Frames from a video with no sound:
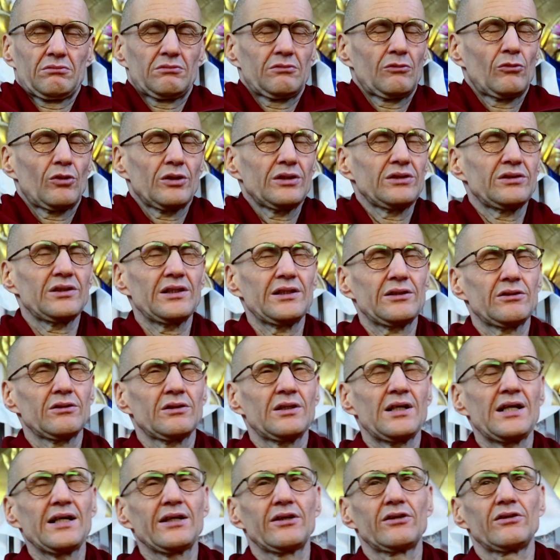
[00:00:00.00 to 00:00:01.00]
what is there to
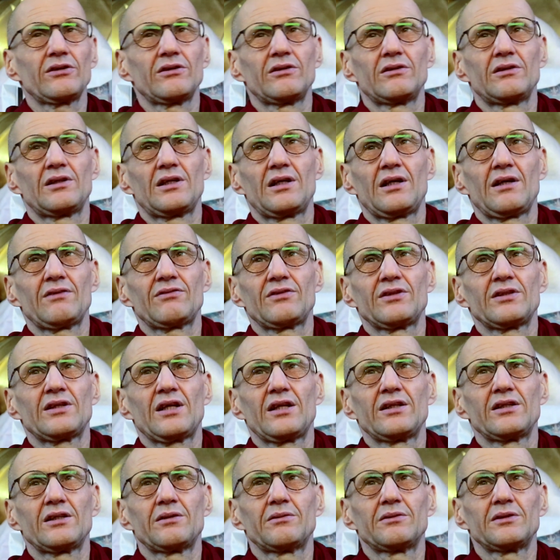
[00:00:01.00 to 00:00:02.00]
thank you? I haven't
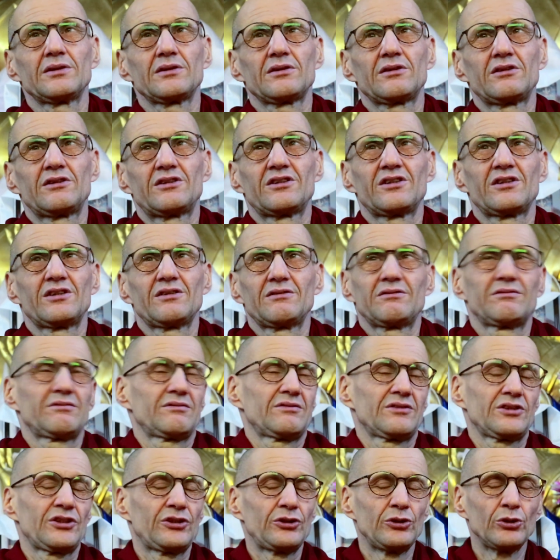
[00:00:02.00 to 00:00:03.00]
done them a
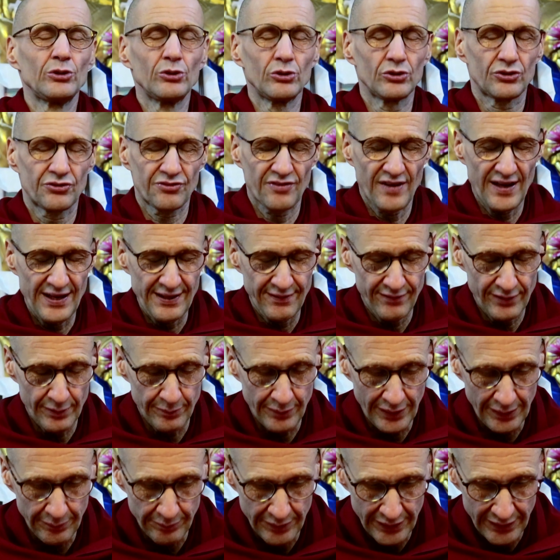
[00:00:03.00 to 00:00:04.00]
huge favor,
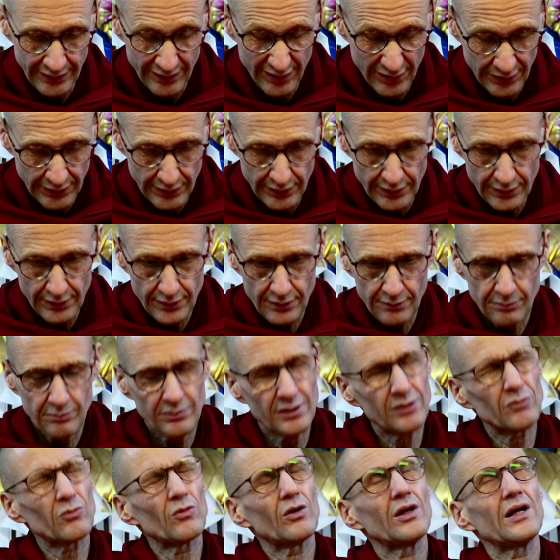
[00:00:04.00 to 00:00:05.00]
maybe.
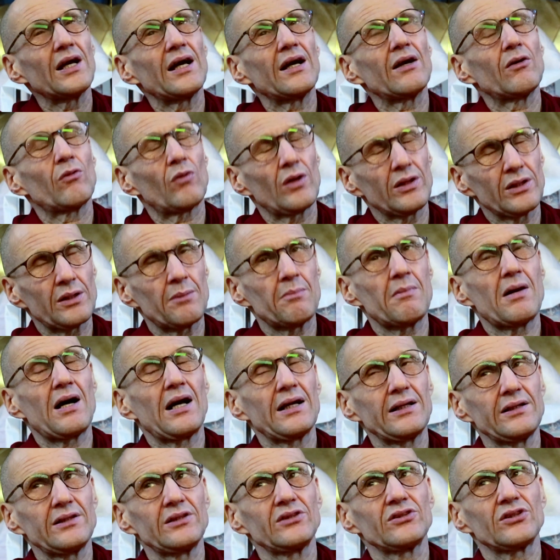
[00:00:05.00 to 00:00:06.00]
But when the
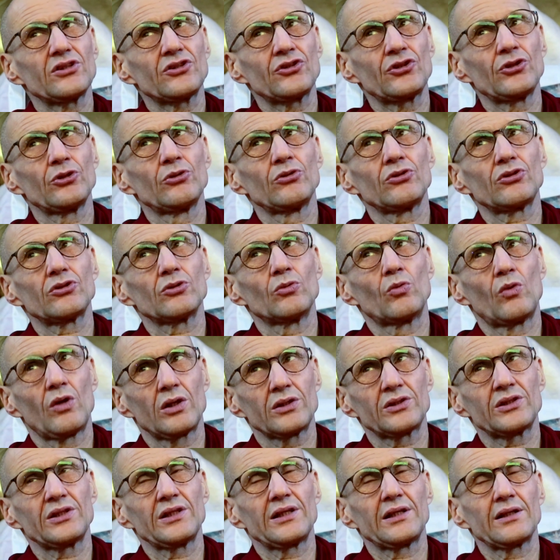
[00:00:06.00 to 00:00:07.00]
mind is attuned to
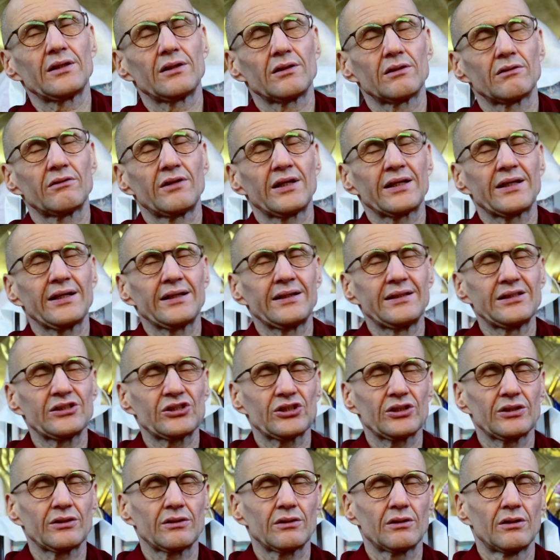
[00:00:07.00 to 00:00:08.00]
wanting
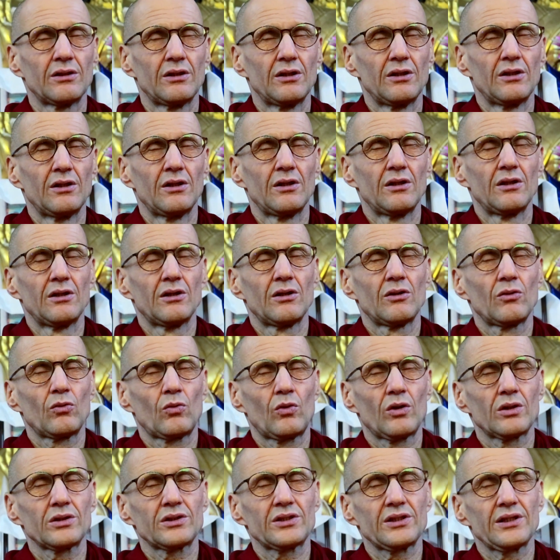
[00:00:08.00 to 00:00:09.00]
recognition,
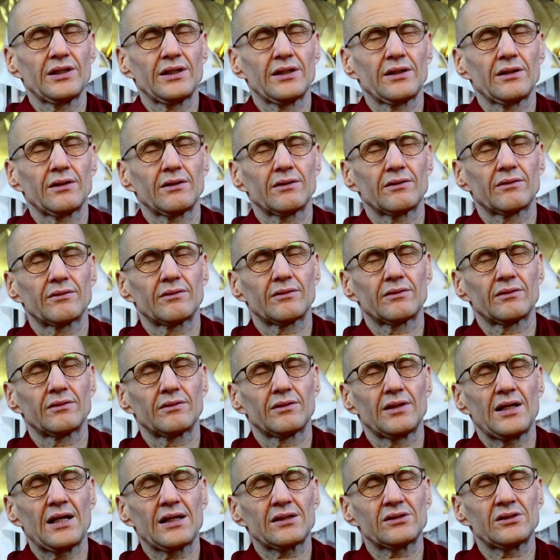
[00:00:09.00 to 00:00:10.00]
wanting
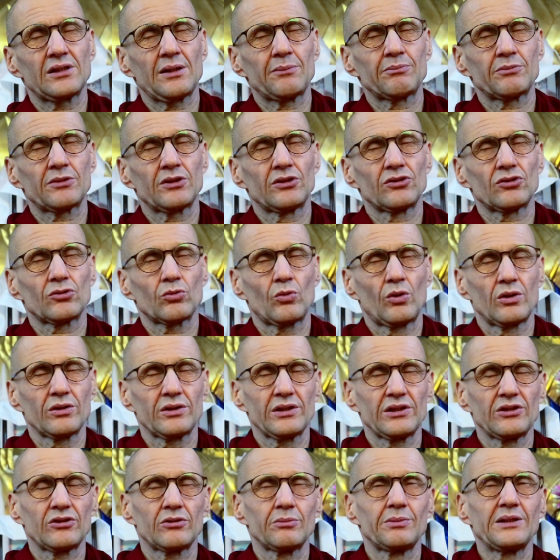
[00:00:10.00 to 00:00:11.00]
acceptance,
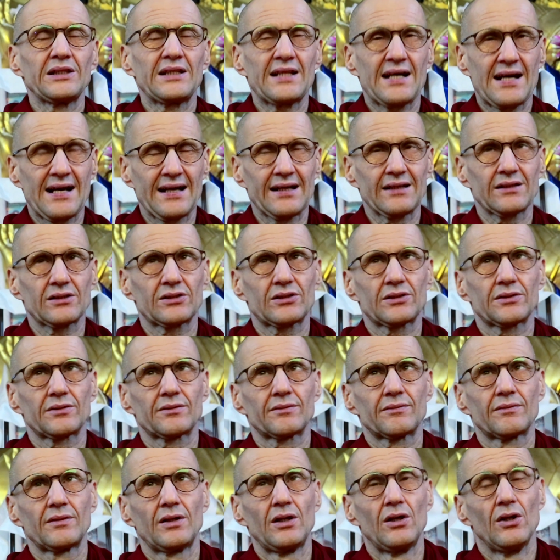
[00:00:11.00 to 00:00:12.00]
wanting to be thanked.
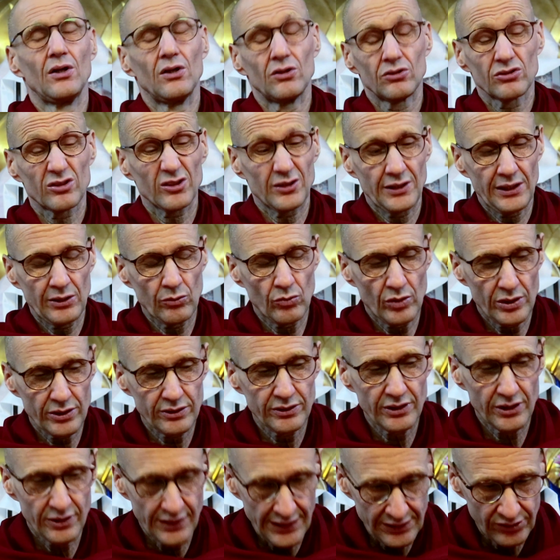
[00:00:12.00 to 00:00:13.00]
So then one of
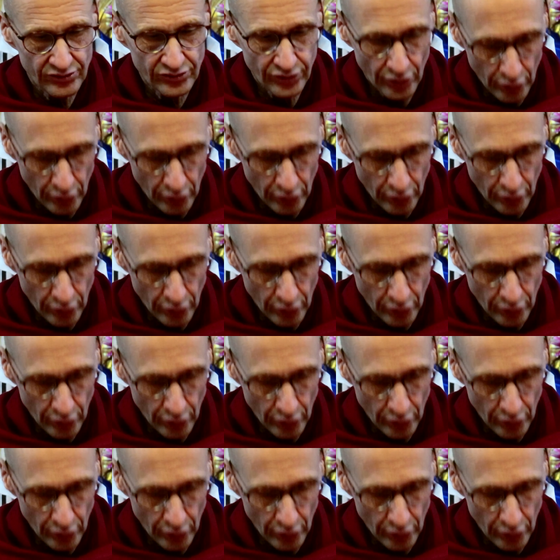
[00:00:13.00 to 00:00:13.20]
the great